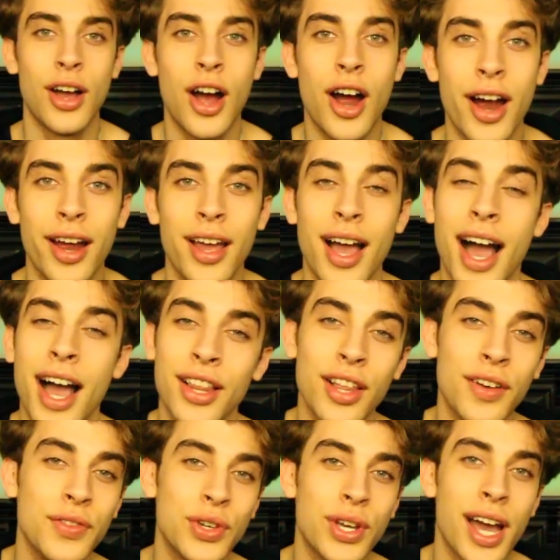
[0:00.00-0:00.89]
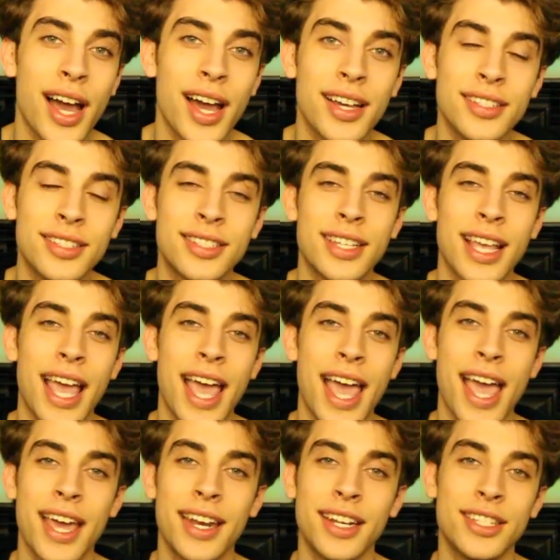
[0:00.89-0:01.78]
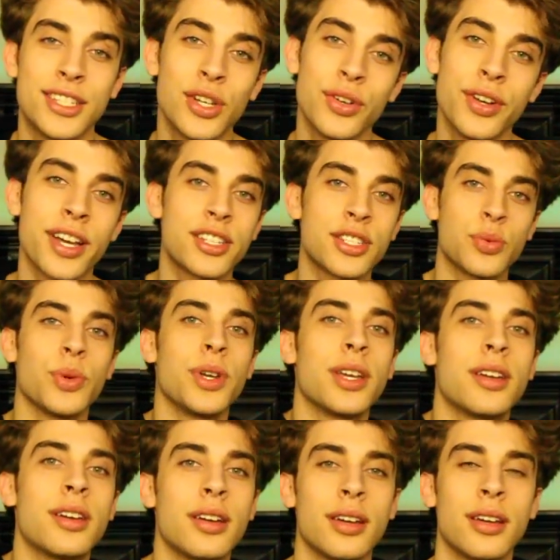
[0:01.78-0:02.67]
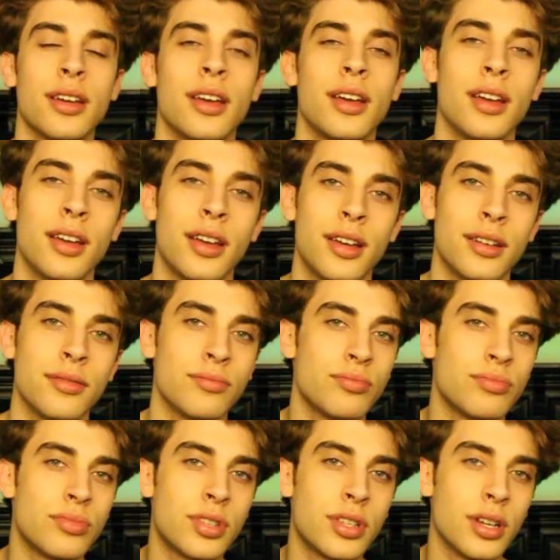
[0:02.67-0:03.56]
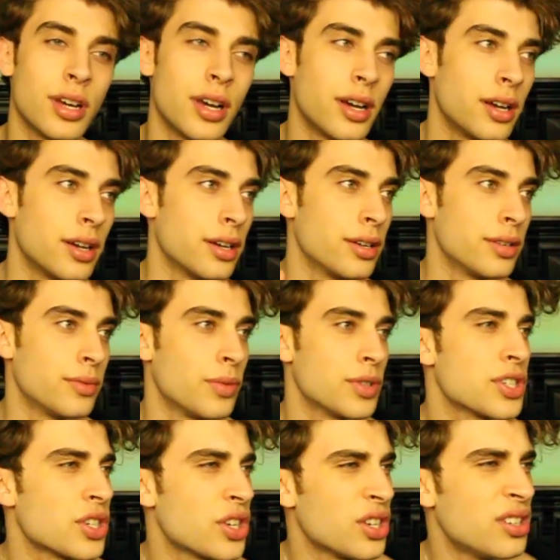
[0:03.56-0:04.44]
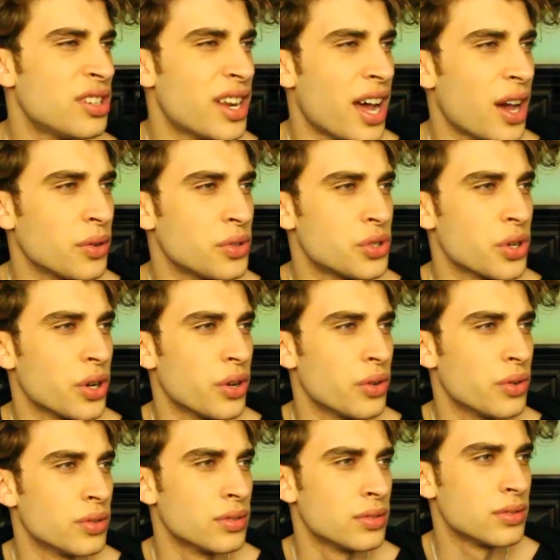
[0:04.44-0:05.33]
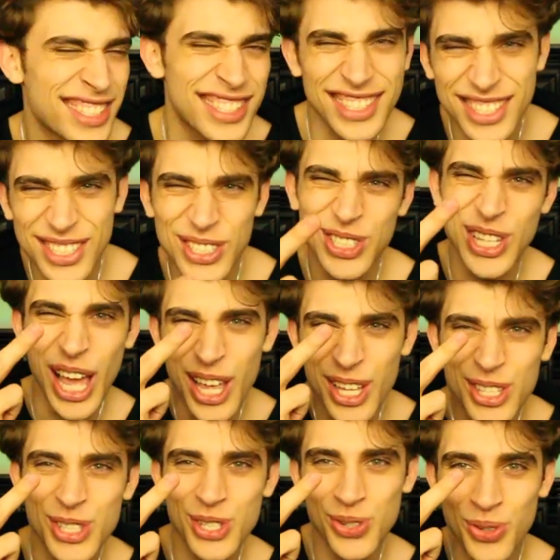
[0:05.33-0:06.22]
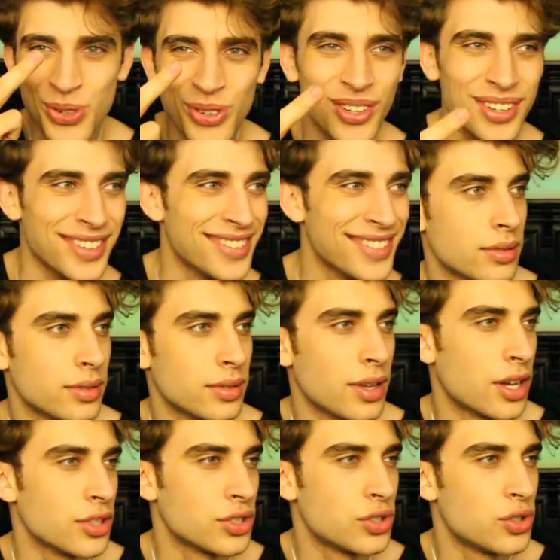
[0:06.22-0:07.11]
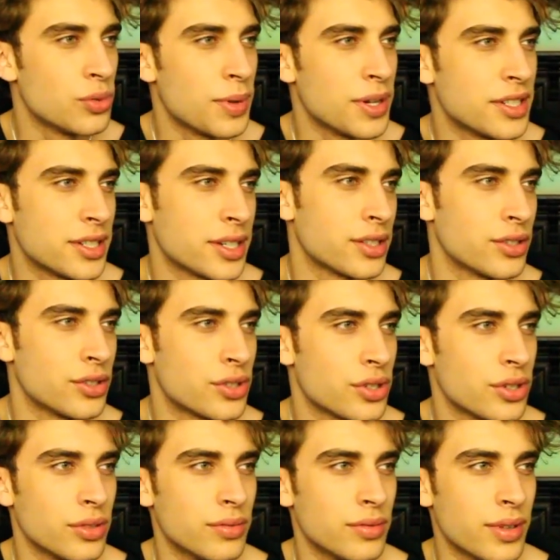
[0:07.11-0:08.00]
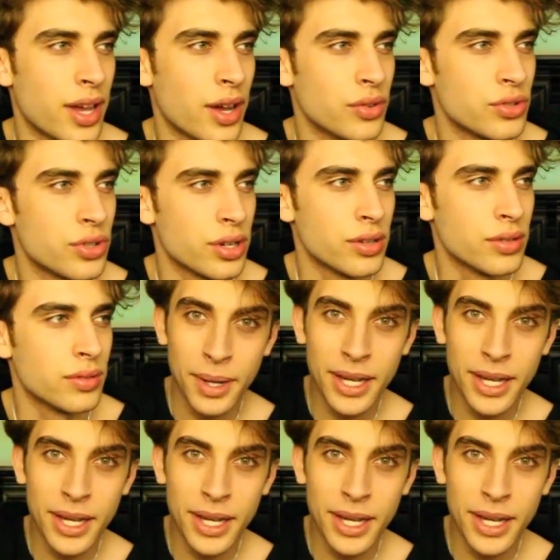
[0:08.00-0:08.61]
All right, I love you guys and until next week, uh, what's a good outro? Stay in school. I'll just do my signature outro.